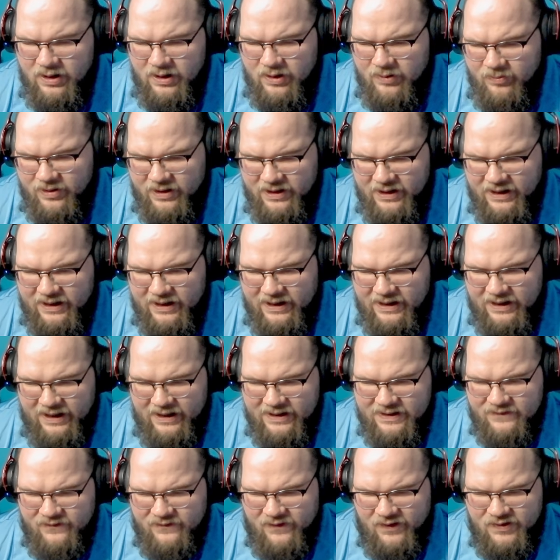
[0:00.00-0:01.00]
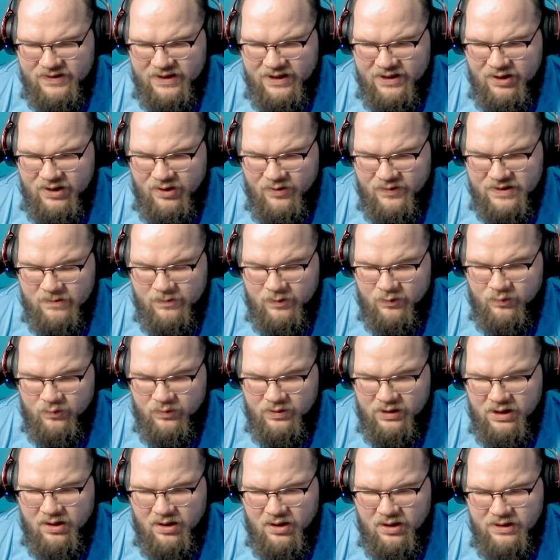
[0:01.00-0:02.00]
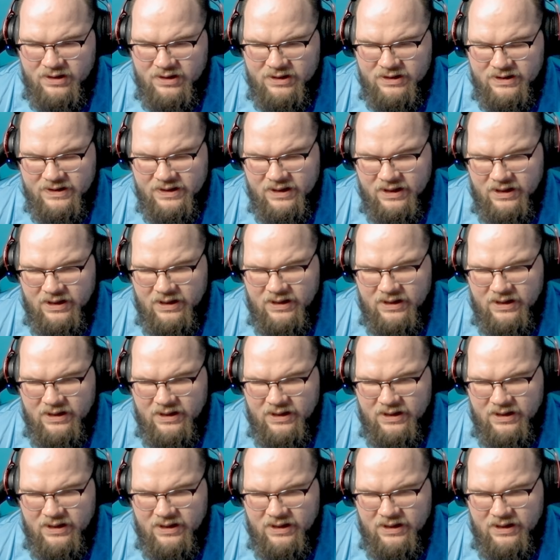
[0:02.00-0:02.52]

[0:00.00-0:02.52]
but as far as I know, it's going to be really hard to